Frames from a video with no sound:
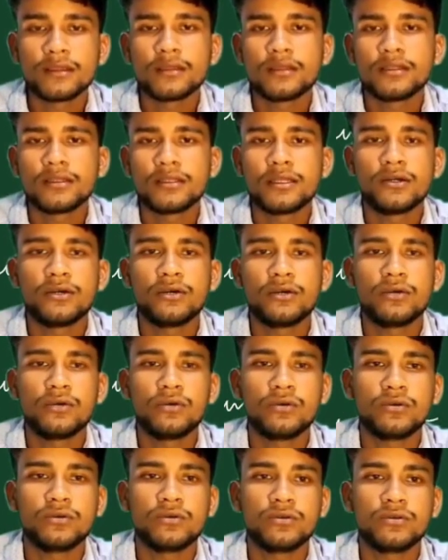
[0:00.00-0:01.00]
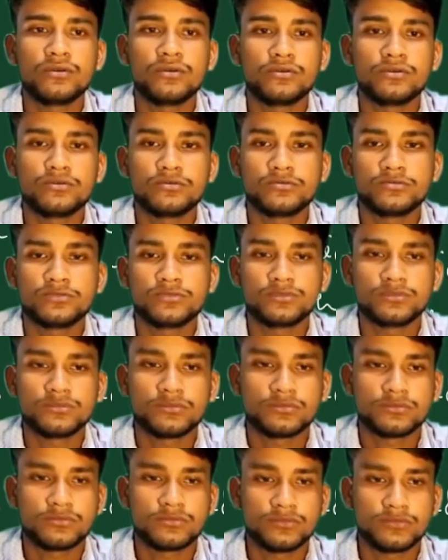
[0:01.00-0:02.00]
Now
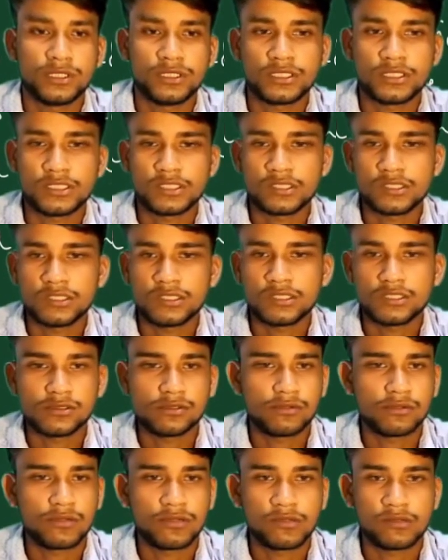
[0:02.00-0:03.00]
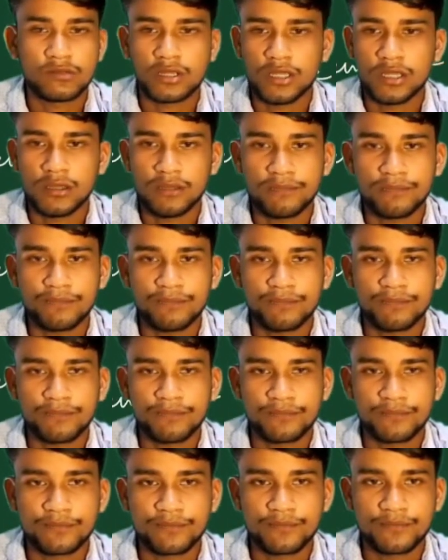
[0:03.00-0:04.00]
I think this one, okay.
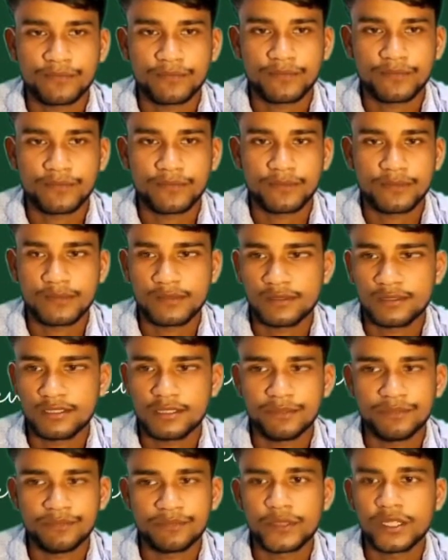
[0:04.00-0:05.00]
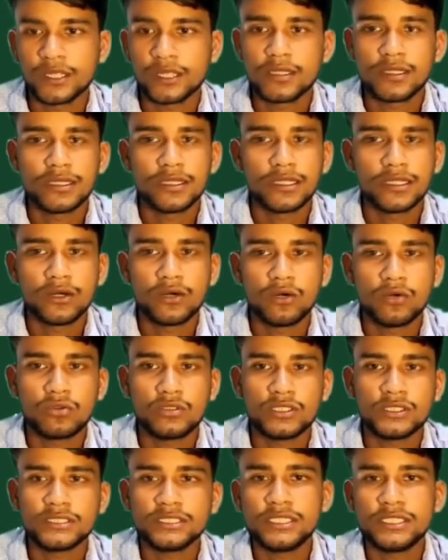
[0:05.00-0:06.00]
See, now
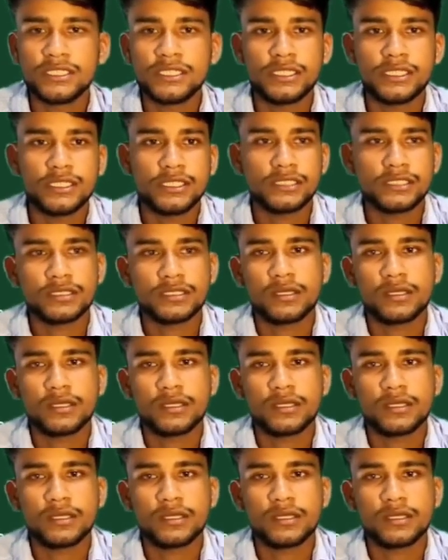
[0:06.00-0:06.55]
the G is